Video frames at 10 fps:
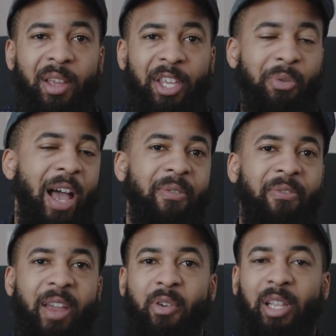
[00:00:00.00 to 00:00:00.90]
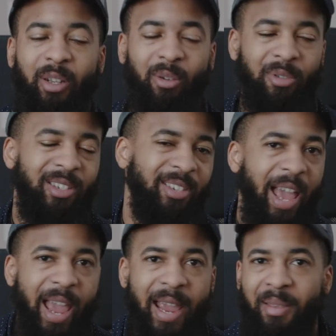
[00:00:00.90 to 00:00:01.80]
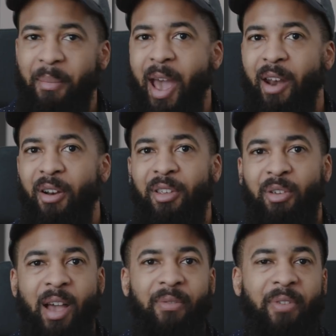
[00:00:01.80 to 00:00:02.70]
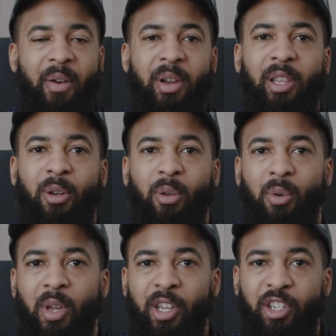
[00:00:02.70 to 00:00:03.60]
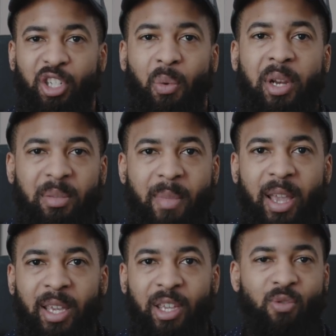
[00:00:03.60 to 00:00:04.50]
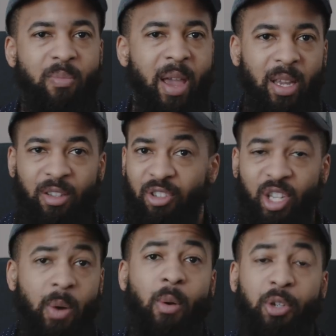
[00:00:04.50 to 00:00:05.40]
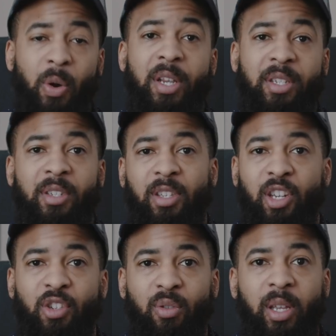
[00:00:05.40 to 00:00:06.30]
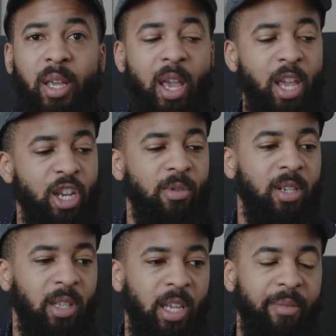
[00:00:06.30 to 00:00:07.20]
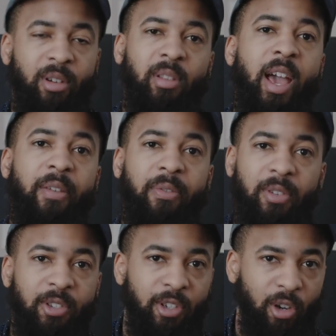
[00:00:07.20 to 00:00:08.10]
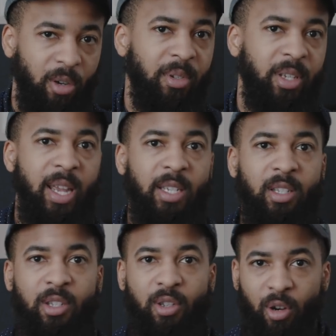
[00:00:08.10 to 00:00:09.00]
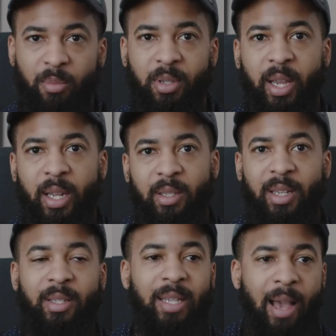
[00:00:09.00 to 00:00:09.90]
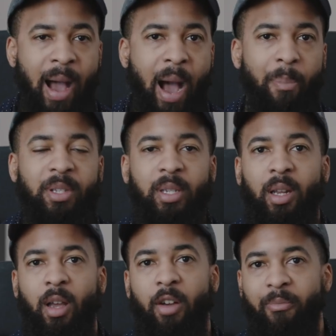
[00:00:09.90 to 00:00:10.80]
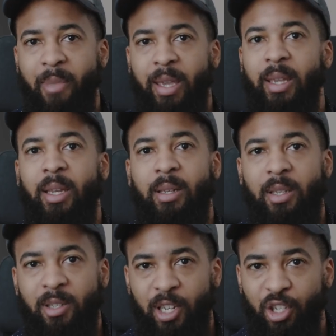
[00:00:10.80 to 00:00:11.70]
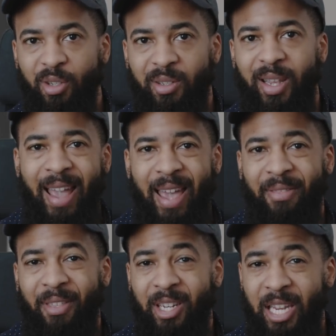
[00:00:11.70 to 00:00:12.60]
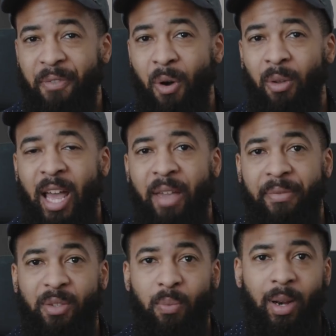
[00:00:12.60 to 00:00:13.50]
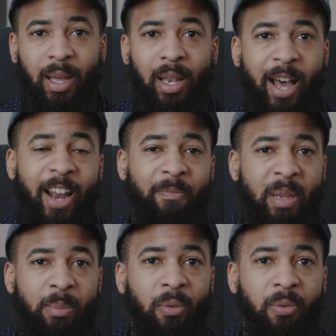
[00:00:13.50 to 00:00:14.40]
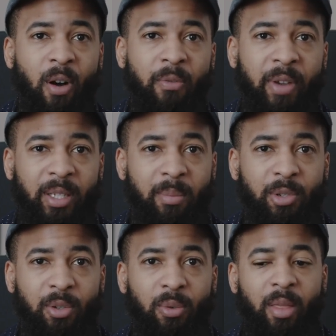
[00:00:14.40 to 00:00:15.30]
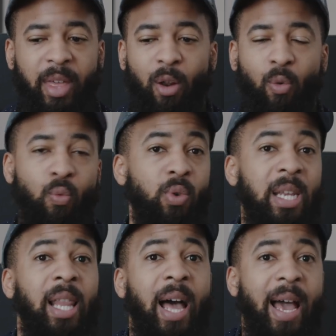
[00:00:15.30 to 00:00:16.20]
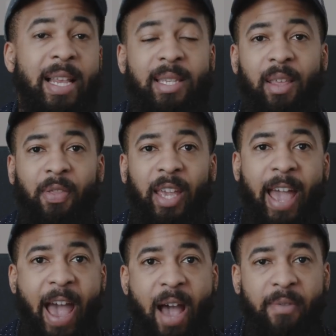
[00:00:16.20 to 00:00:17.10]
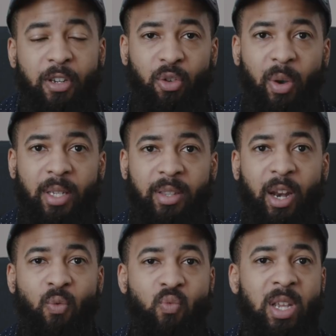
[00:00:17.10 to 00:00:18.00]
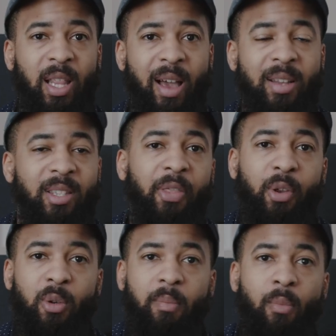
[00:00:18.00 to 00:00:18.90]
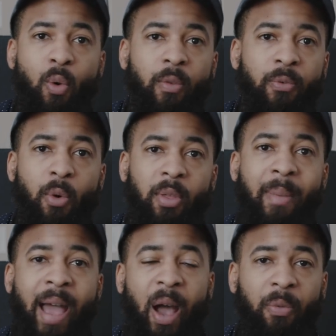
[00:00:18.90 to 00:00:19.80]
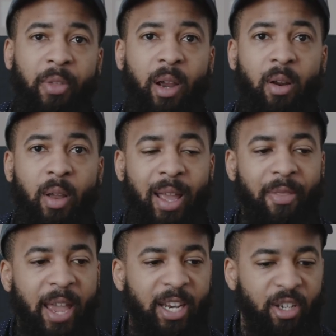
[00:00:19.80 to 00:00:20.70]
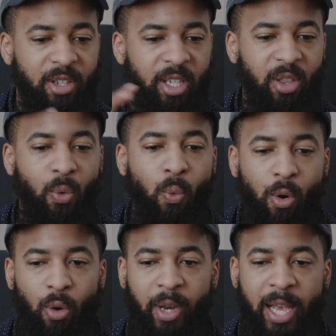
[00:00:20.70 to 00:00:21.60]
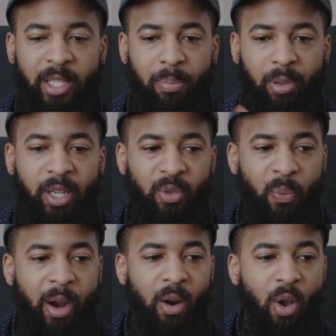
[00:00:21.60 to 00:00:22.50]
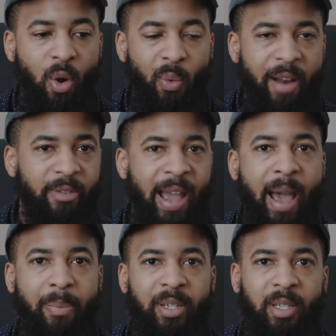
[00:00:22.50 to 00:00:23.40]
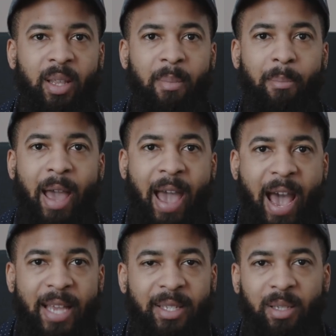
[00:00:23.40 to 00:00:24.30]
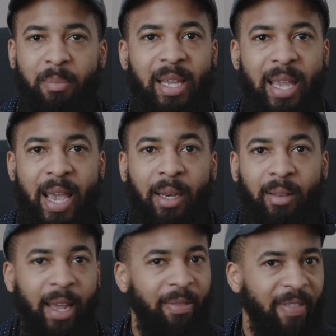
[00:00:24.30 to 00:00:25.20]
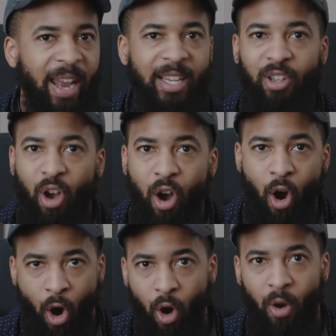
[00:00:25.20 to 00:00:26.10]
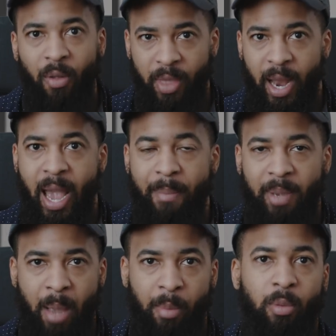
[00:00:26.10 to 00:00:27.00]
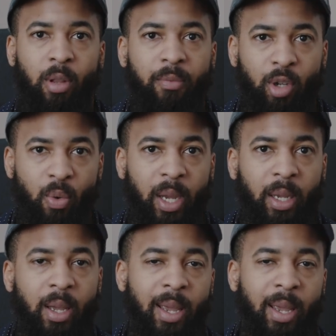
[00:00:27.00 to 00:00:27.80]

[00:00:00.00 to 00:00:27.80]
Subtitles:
You have very little say in the matter. You have very little choice making. You make zero choices, essentially. You just live your life circumstance to circumstance. It's the opposite of making decisions. And the default life is what a lot of people fall victim to. They don't realize that they have a choice. They don't realize that there's more for them out there. They just see the world as a place where whatever happens to them has to be it. Like, that is all that I am capable of doing.